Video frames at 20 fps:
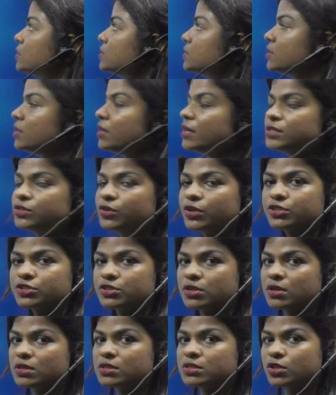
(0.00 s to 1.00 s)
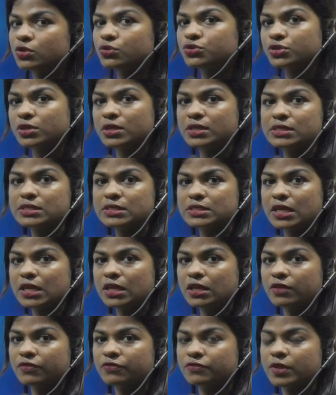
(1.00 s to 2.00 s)
So restriction is usually
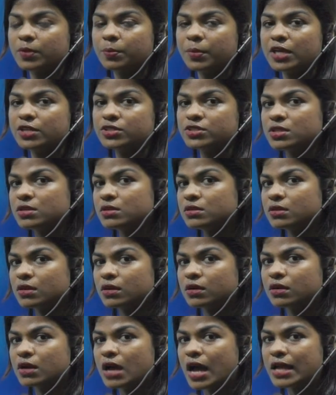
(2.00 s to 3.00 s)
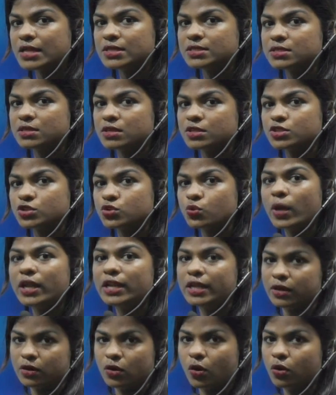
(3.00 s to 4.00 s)
seen if the patient has
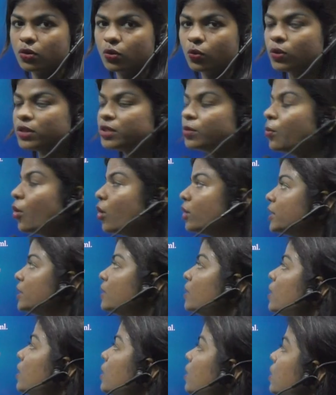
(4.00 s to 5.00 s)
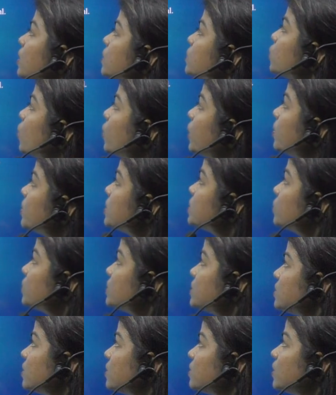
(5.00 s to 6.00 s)
swelling all over the body. Sodium is
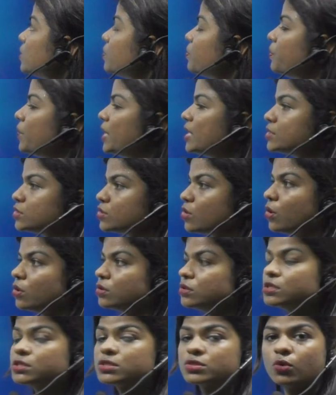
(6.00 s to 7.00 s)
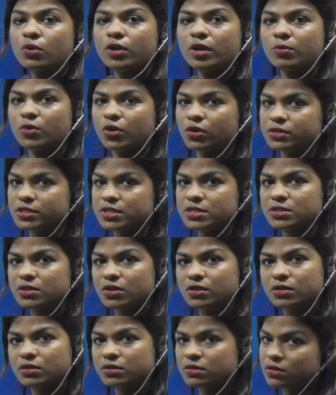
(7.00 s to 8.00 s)
restricted based on the sodium losses
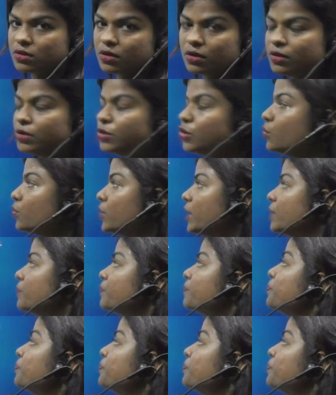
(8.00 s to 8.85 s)
on the urine.